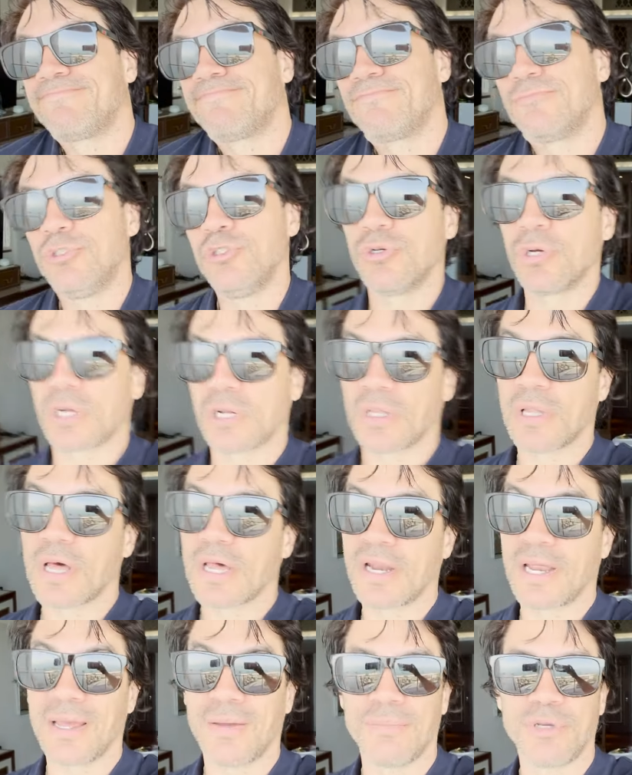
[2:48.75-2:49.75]
you got a
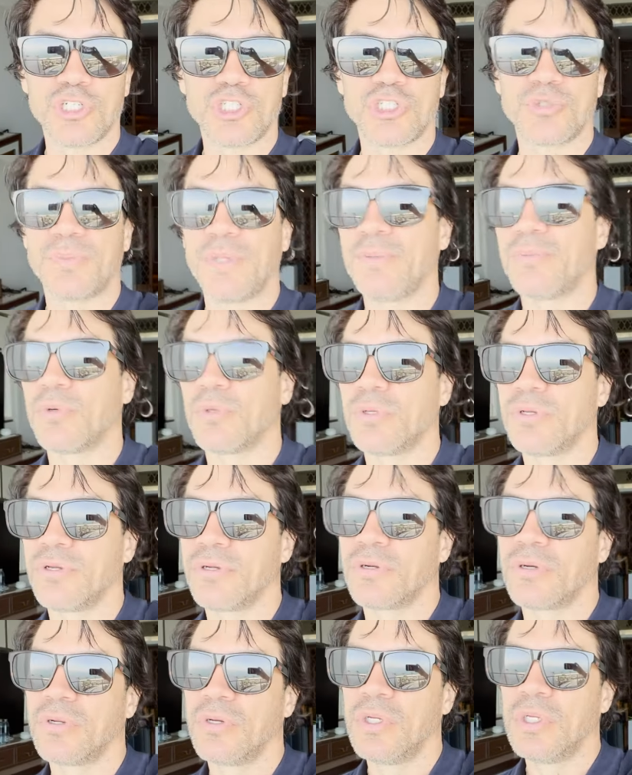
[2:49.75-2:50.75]
lot of ambitious people here.